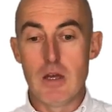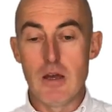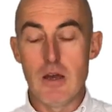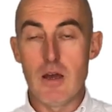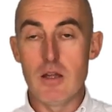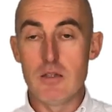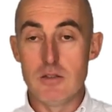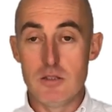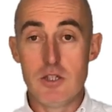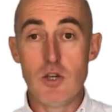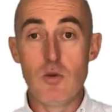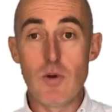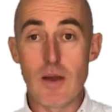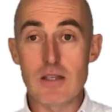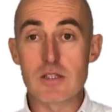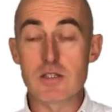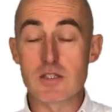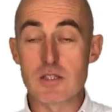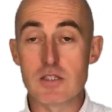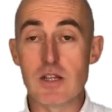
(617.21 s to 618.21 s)
And do
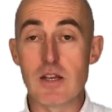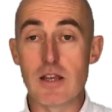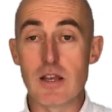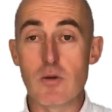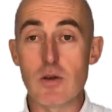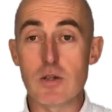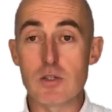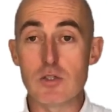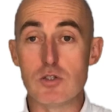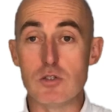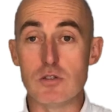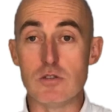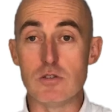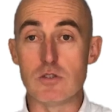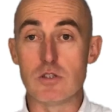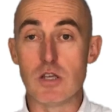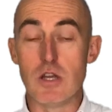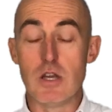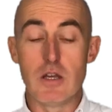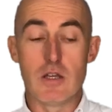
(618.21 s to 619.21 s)
ask silly
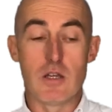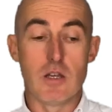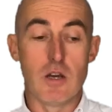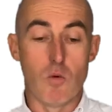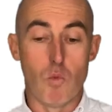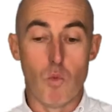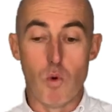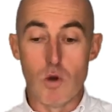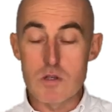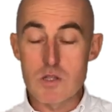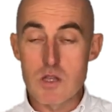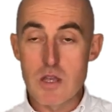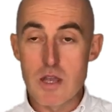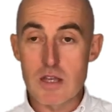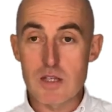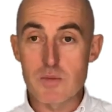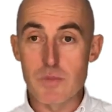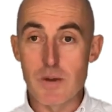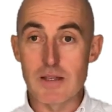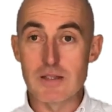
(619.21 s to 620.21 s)
questions. You know, what's the
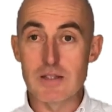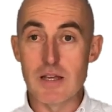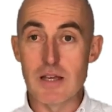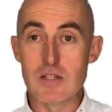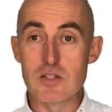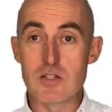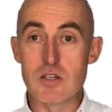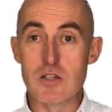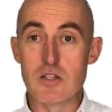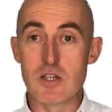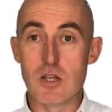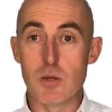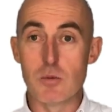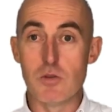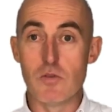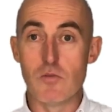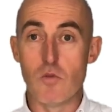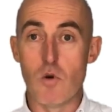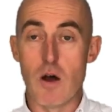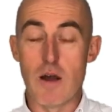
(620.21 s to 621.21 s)
expectation in terms
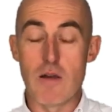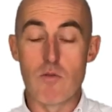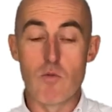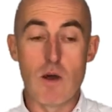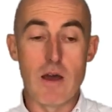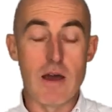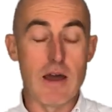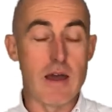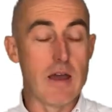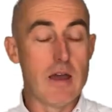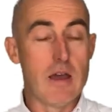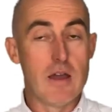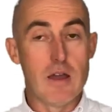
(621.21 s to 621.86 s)
of what I wear?